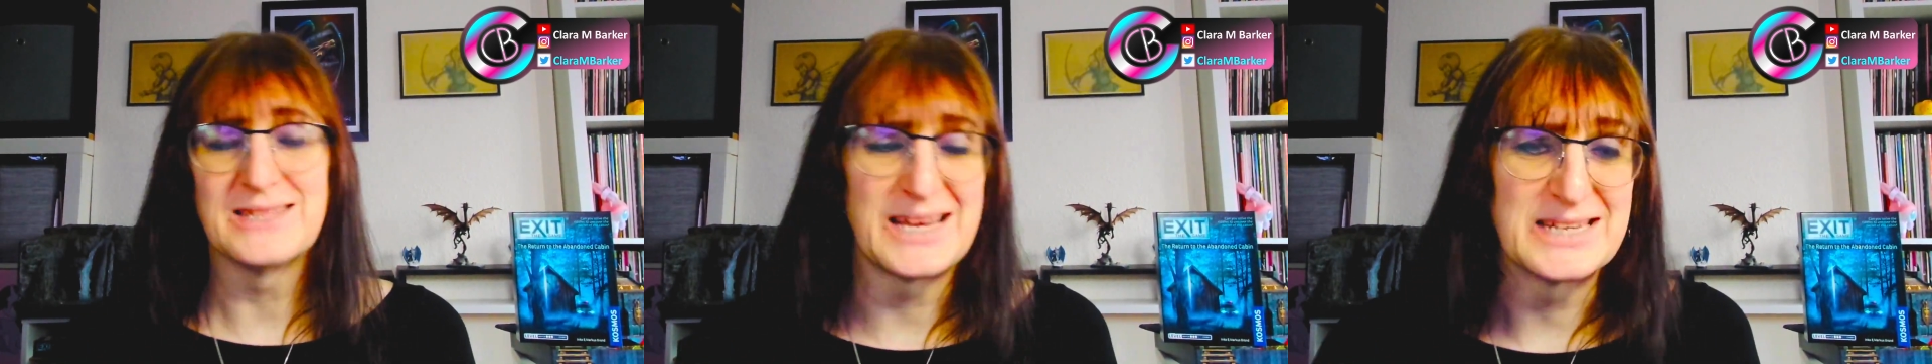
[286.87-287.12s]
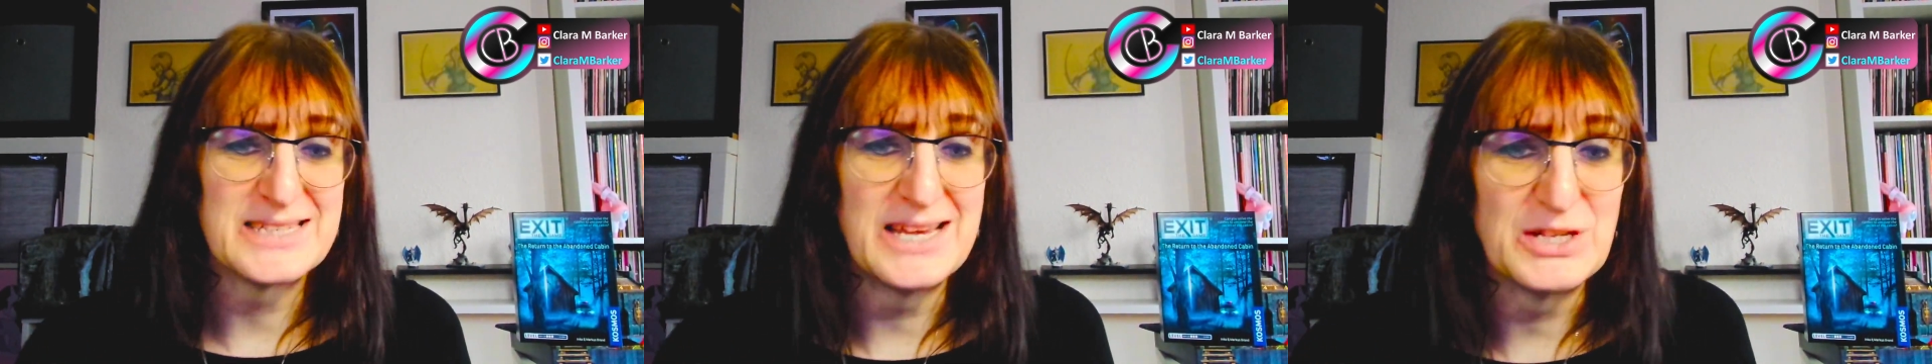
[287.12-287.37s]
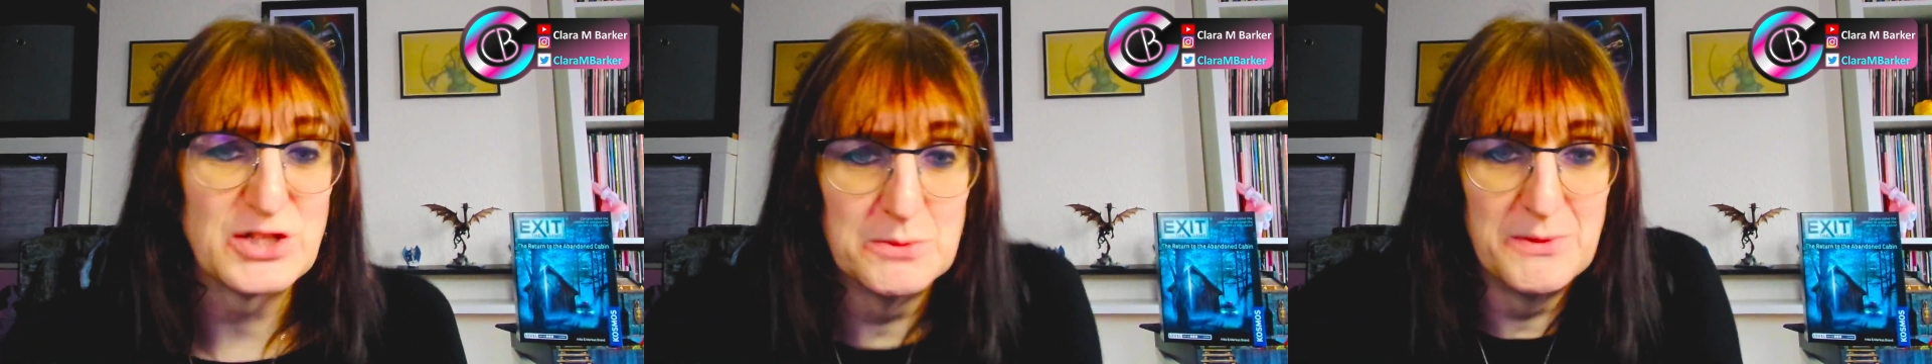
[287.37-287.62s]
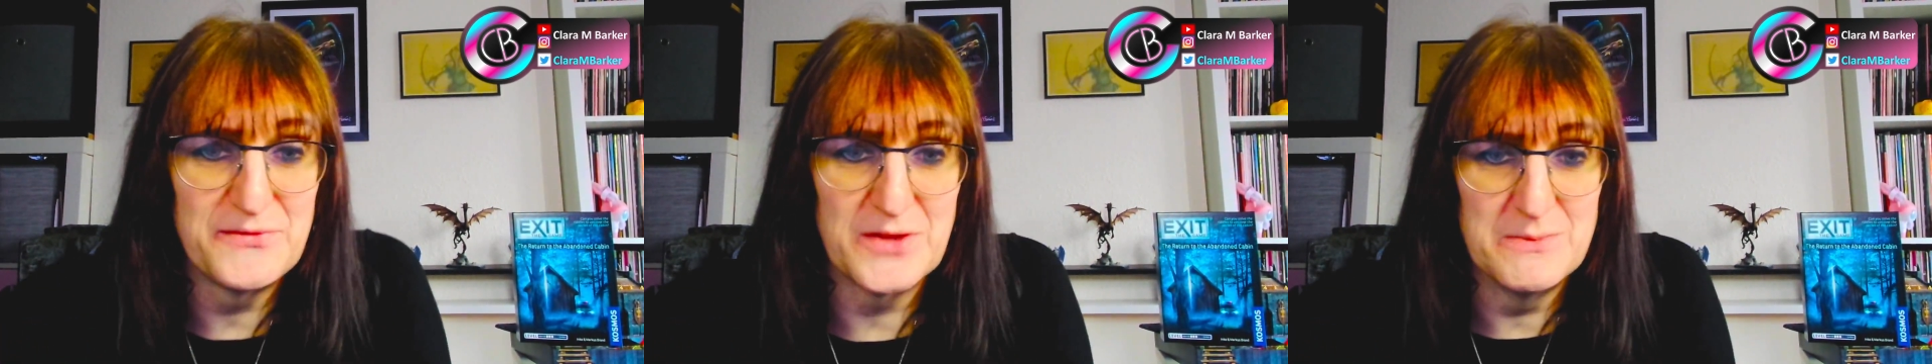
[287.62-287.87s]
Like I say,
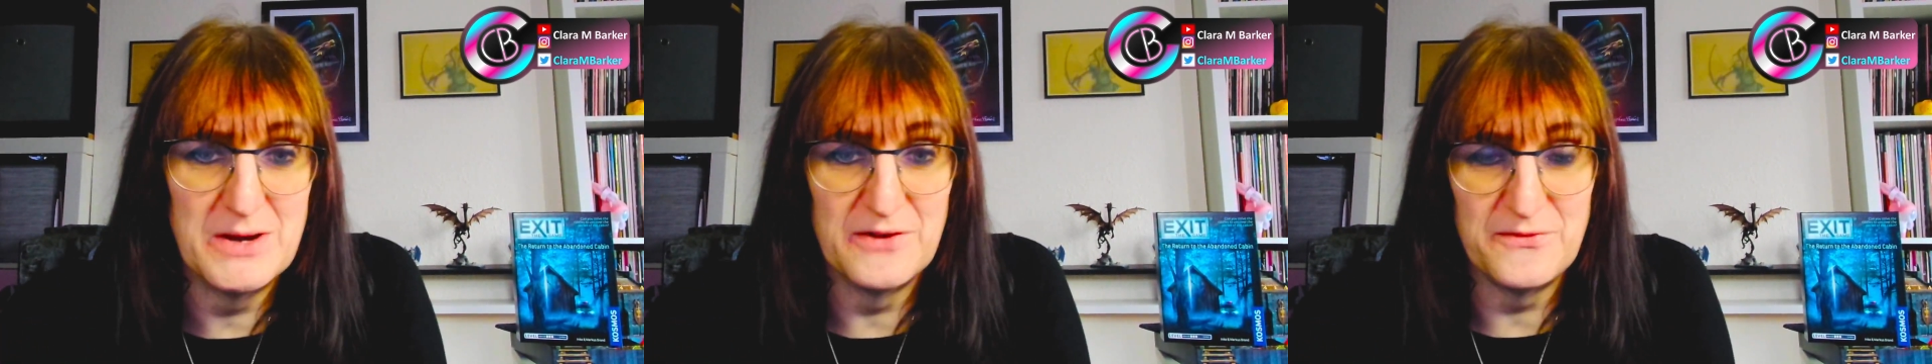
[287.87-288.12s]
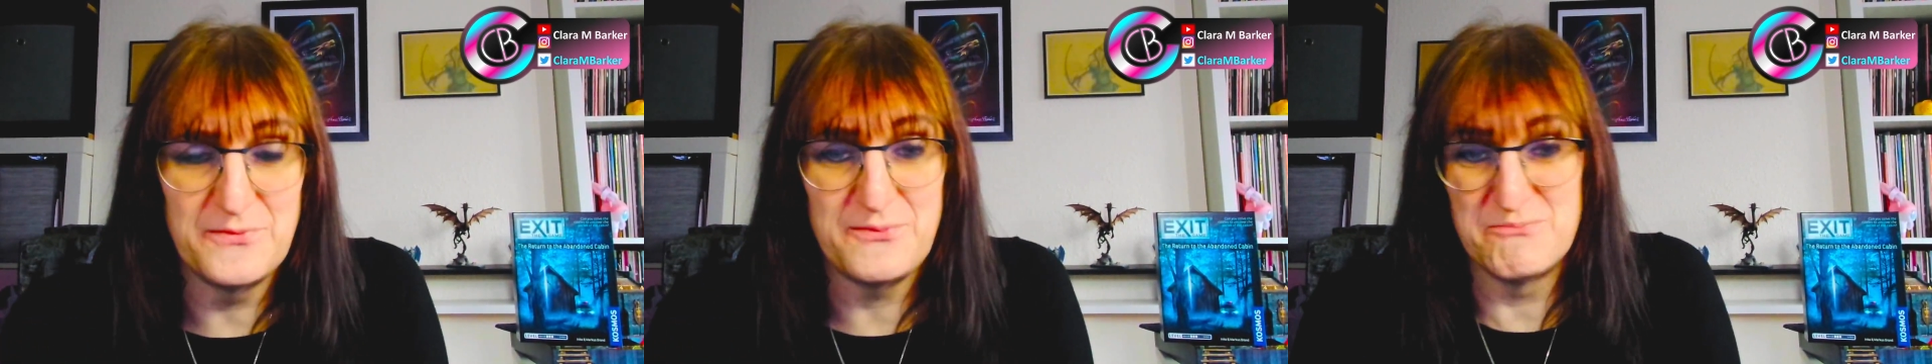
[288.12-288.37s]
some of them have